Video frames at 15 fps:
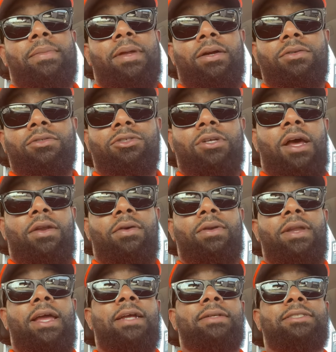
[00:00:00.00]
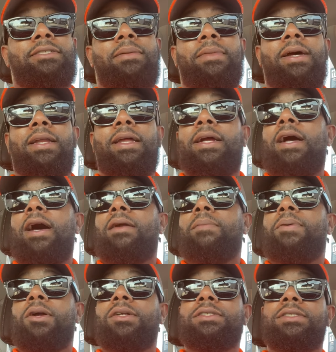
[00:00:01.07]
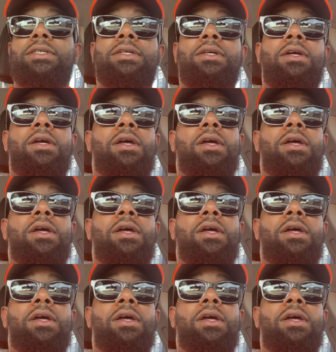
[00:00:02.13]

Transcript: I'm not going to drop no names because I'm not that kind of person.